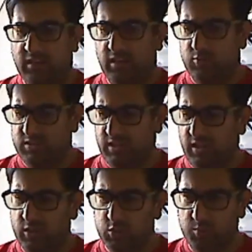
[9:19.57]
It was like
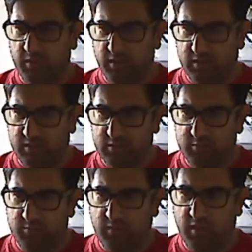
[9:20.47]
$100.
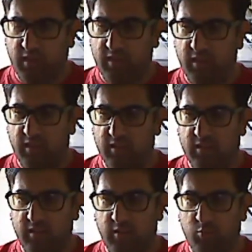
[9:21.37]
And then
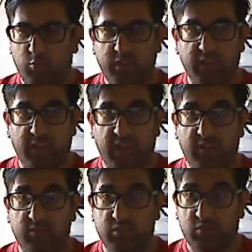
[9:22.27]
we didn't
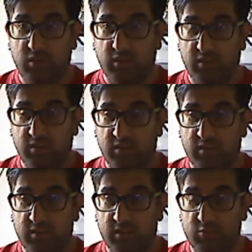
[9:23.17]
have a truck
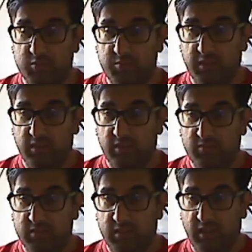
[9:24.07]
that was big
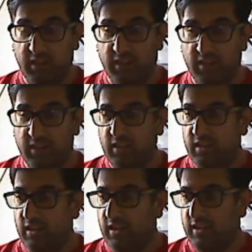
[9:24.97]
enough to get it.
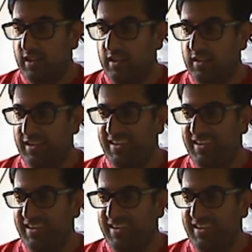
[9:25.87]
And then